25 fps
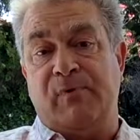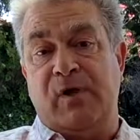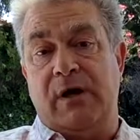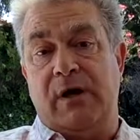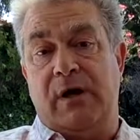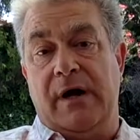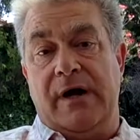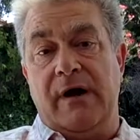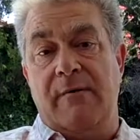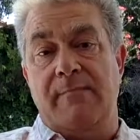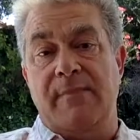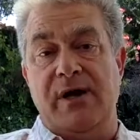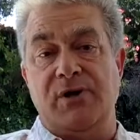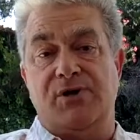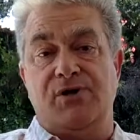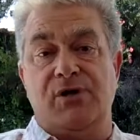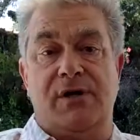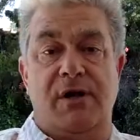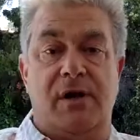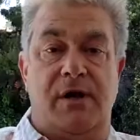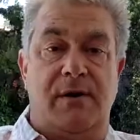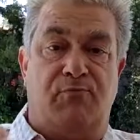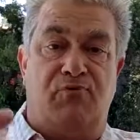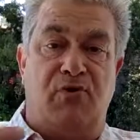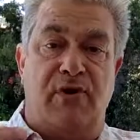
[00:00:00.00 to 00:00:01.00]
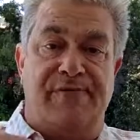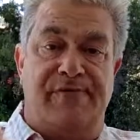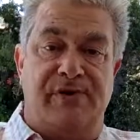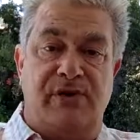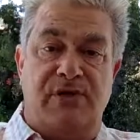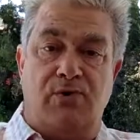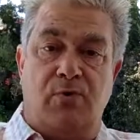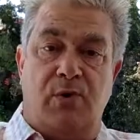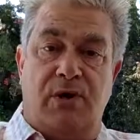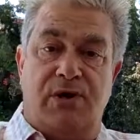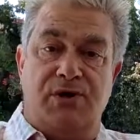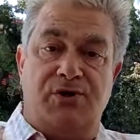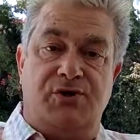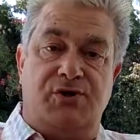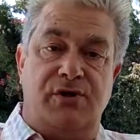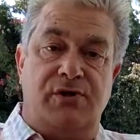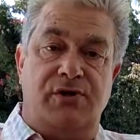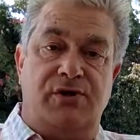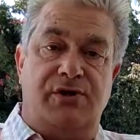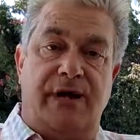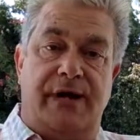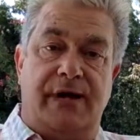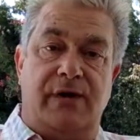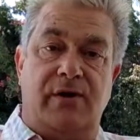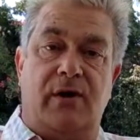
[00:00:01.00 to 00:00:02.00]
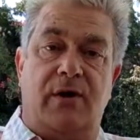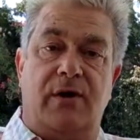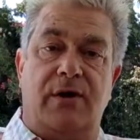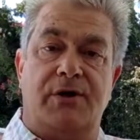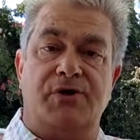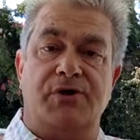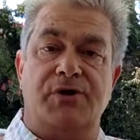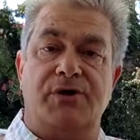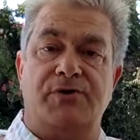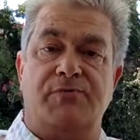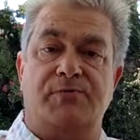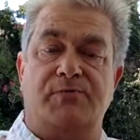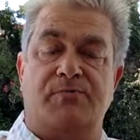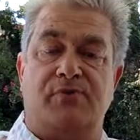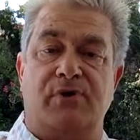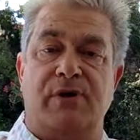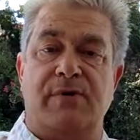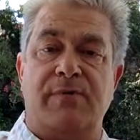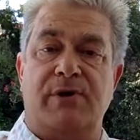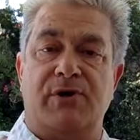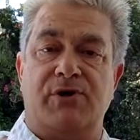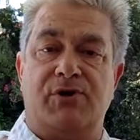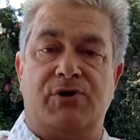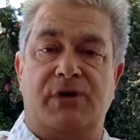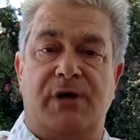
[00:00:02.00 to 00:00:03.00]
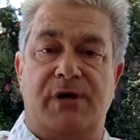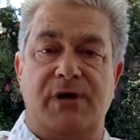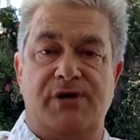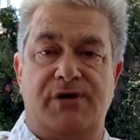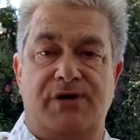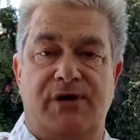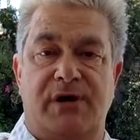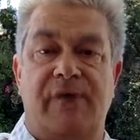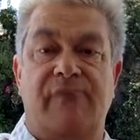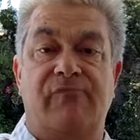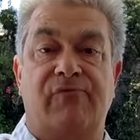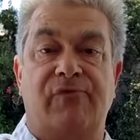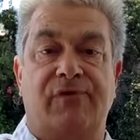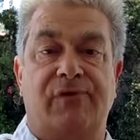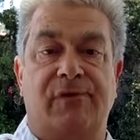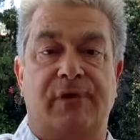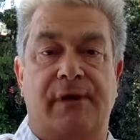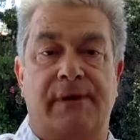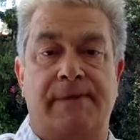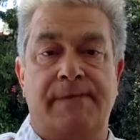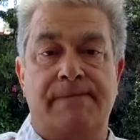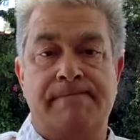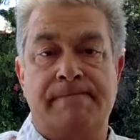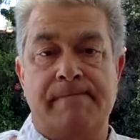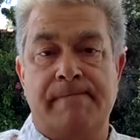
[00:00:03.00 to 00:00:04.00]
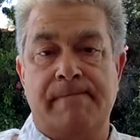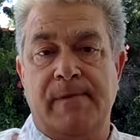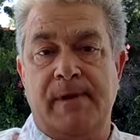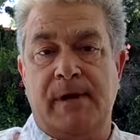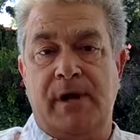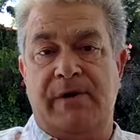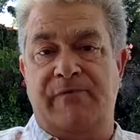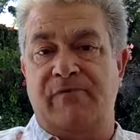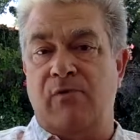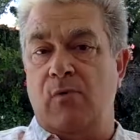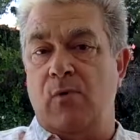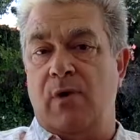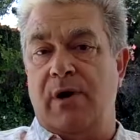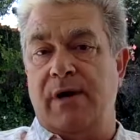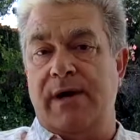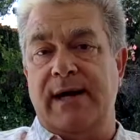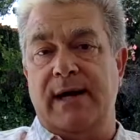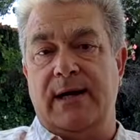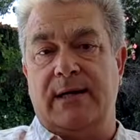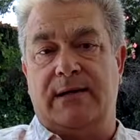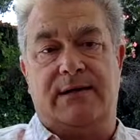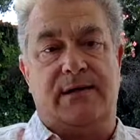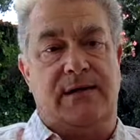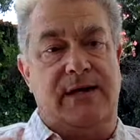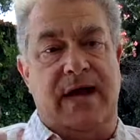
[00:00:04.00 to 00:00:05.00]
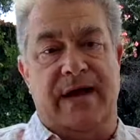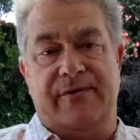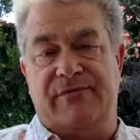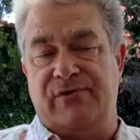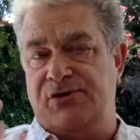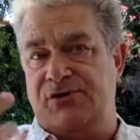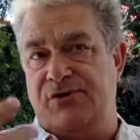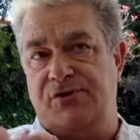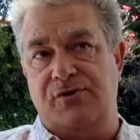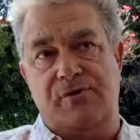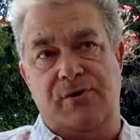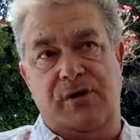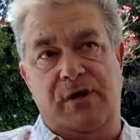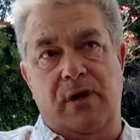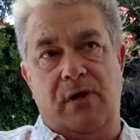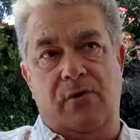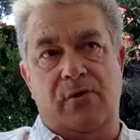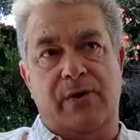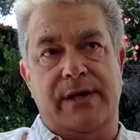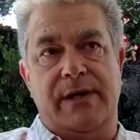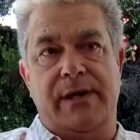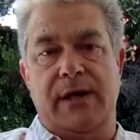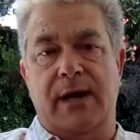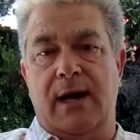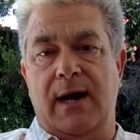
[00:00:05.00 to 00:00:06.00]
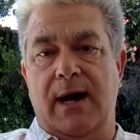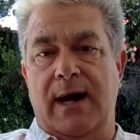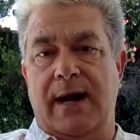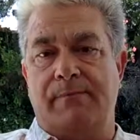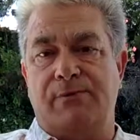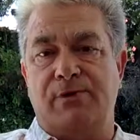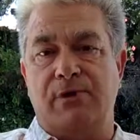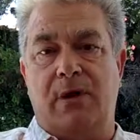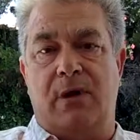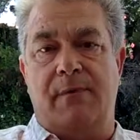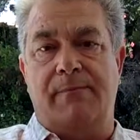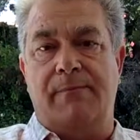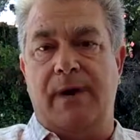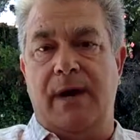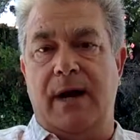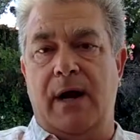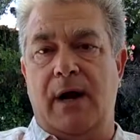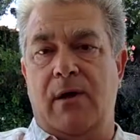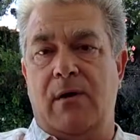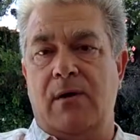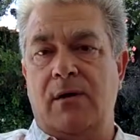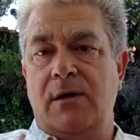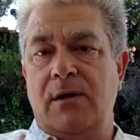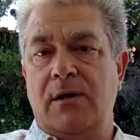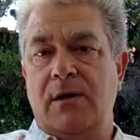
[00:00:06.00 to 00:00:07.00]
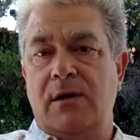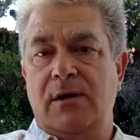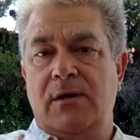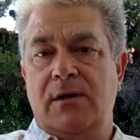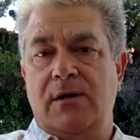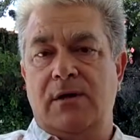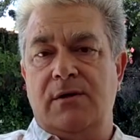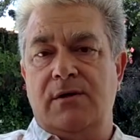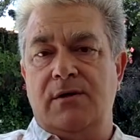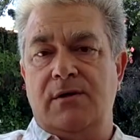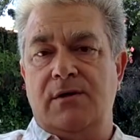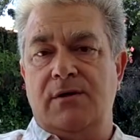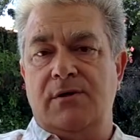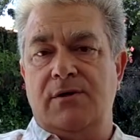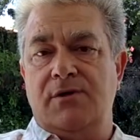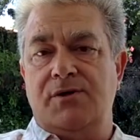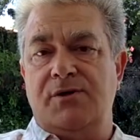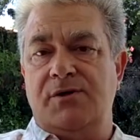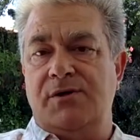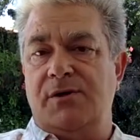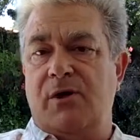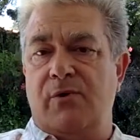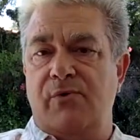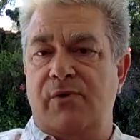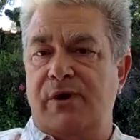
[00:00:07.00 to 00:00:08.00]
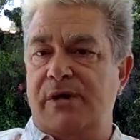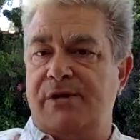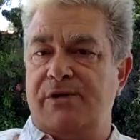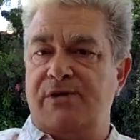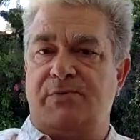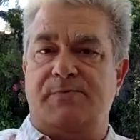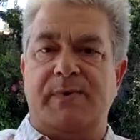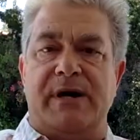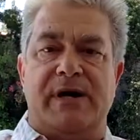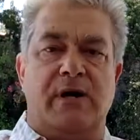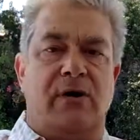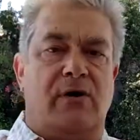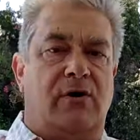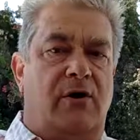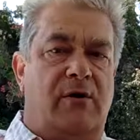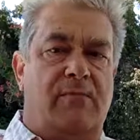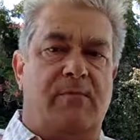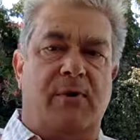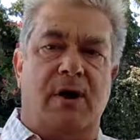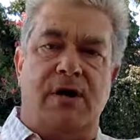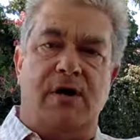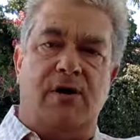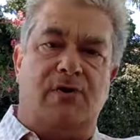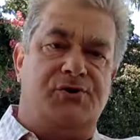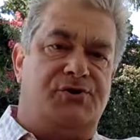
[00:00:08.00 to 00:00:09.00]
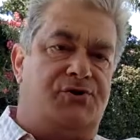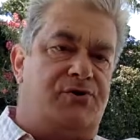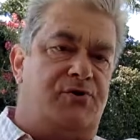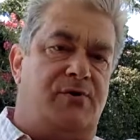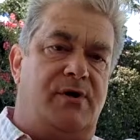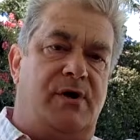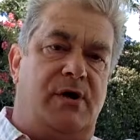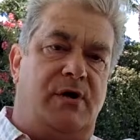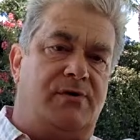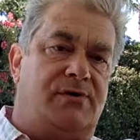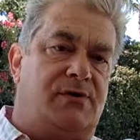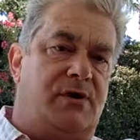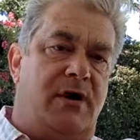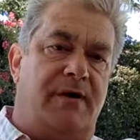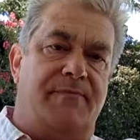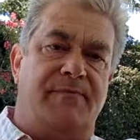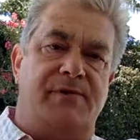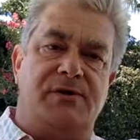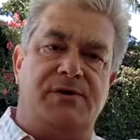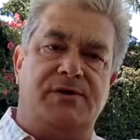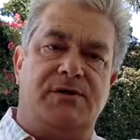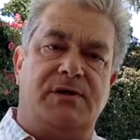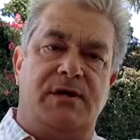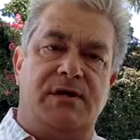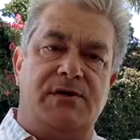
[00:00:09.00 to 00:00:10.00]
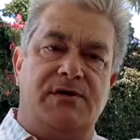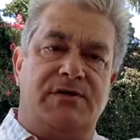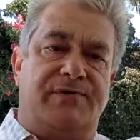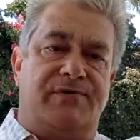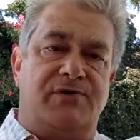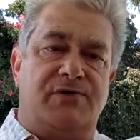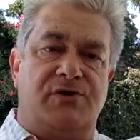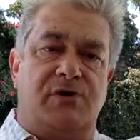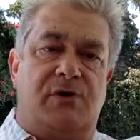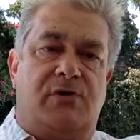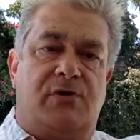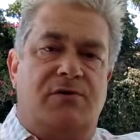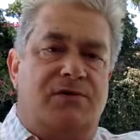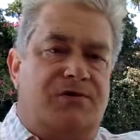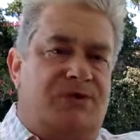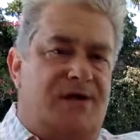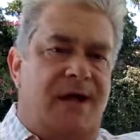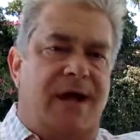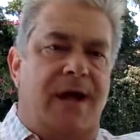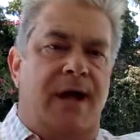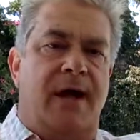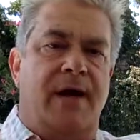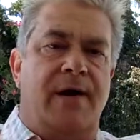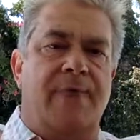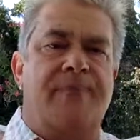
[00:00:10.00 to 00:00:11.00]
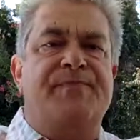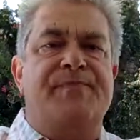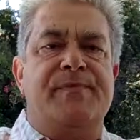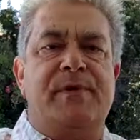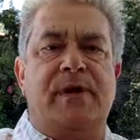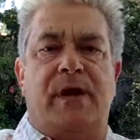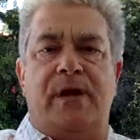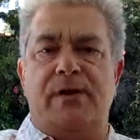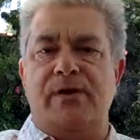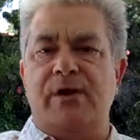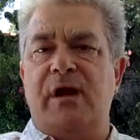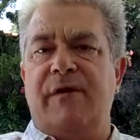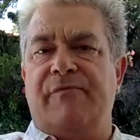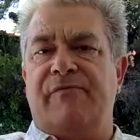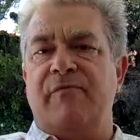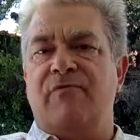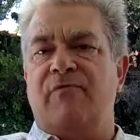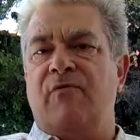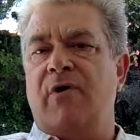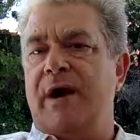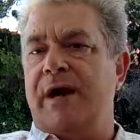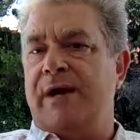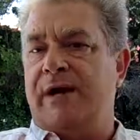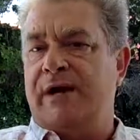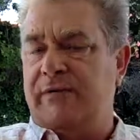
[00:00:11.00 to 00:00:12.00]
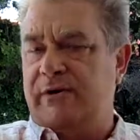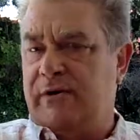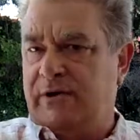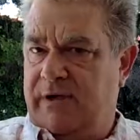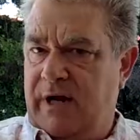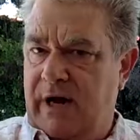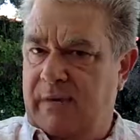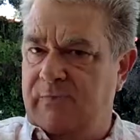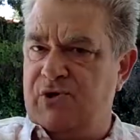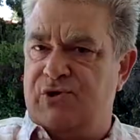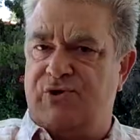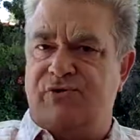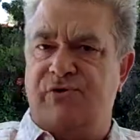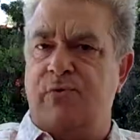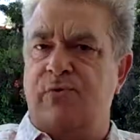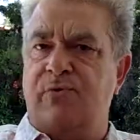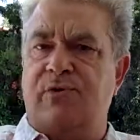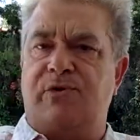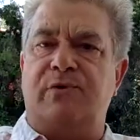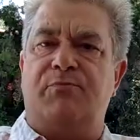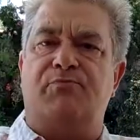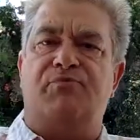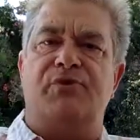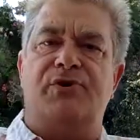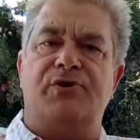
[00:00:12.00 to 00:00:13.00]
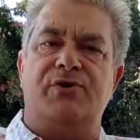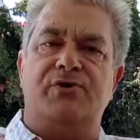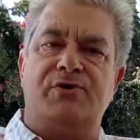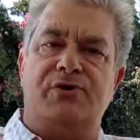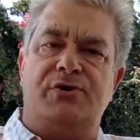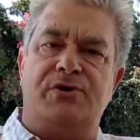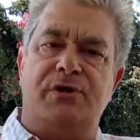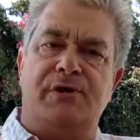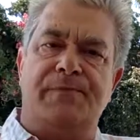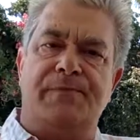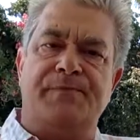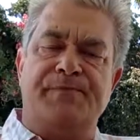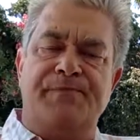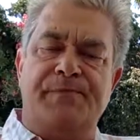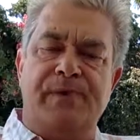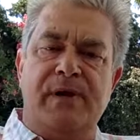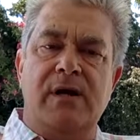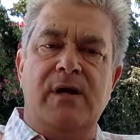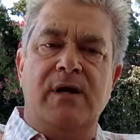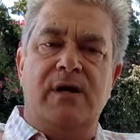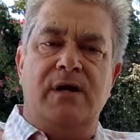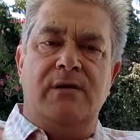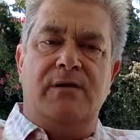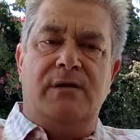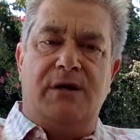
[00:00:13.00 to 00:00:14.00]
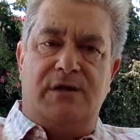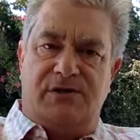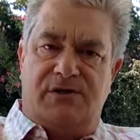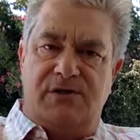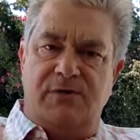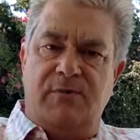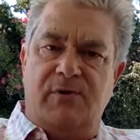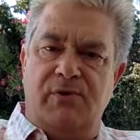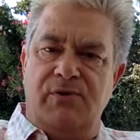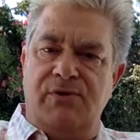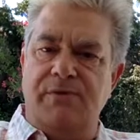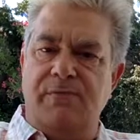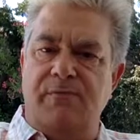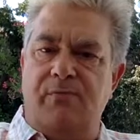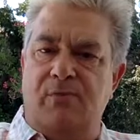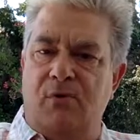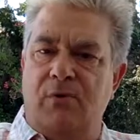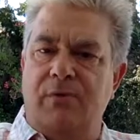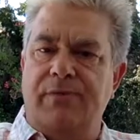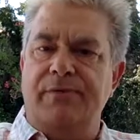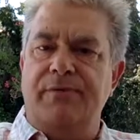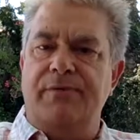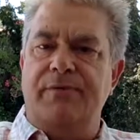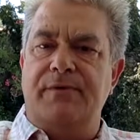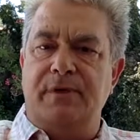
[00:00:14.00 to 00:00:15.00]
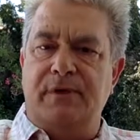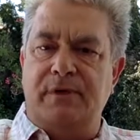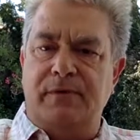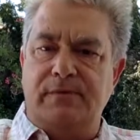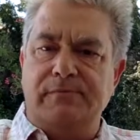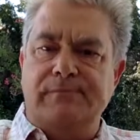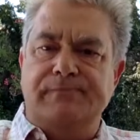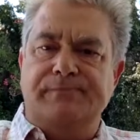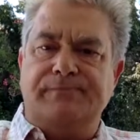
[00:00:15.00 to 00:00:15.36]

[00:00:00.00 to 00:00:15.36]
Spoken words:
Like I mentioned in the previous question, technology has pretty much changed everything. Everyone can have a studio in their laptop now, so you don't need to spend a lot of money on studio time these days. If the song's there and you have the right chemistry with the producer, that's the most important thing.